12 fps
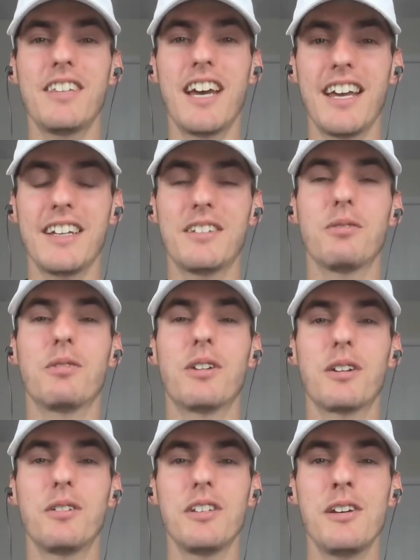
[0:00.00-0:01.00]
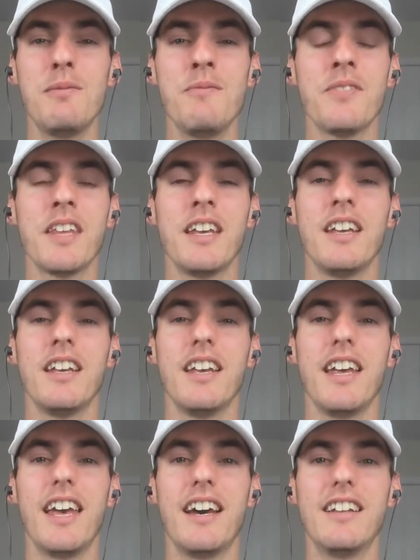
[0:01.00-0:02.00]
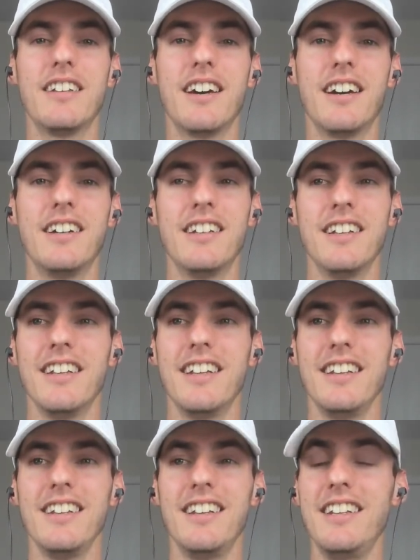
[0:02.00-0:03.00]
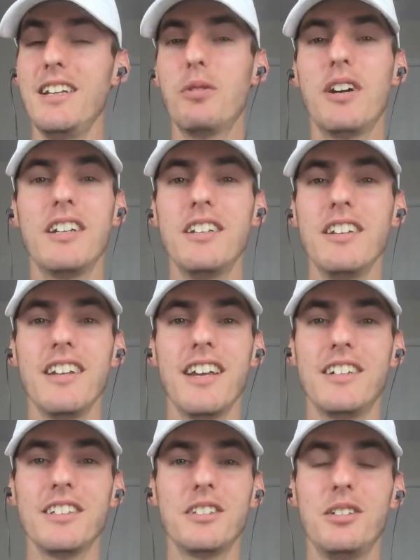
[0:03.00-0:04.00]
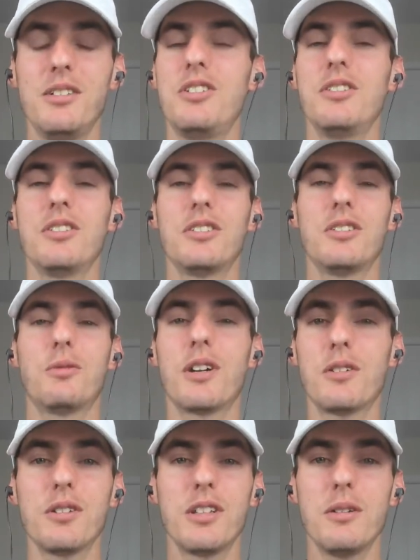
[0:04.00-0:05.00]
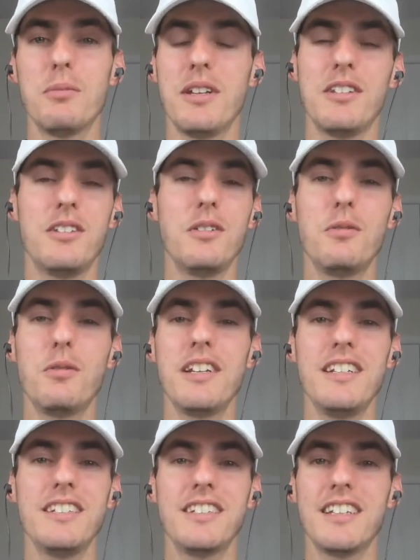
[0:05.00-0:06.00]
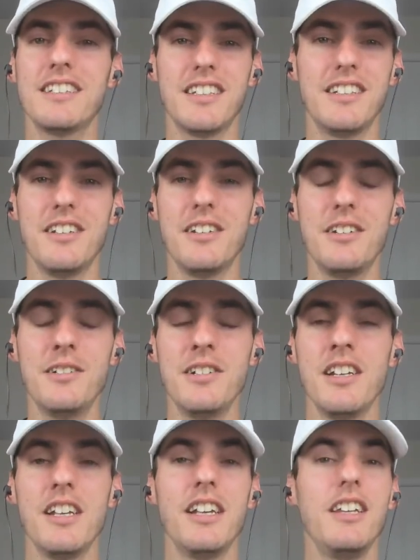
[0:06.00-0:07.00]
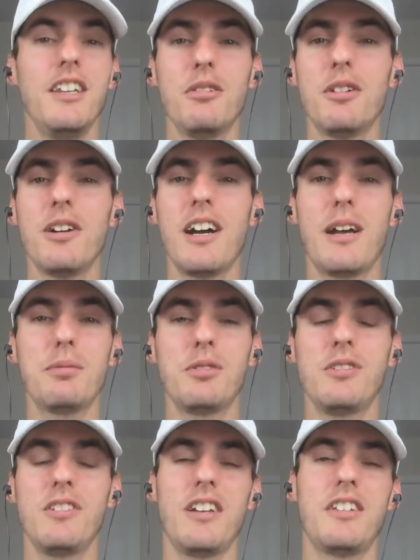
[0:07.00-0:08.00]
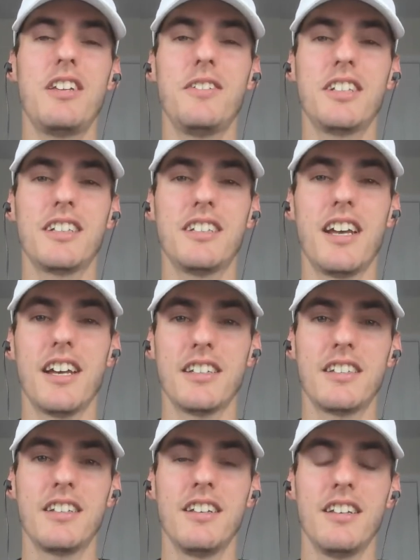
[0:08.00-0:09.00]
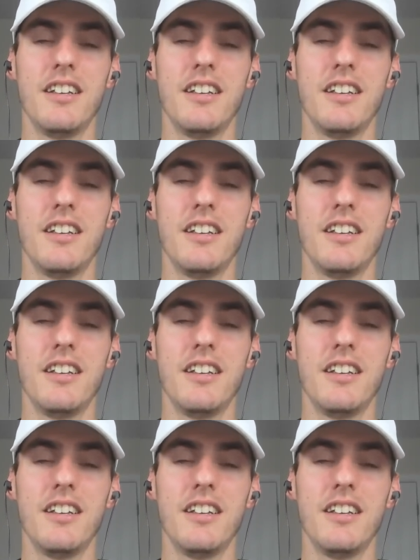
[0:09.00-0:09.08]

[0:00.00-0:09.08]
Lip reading: that I get to work with him. And anyone else who chooses to work with him and do what he says to do, you will absolutely achieve success.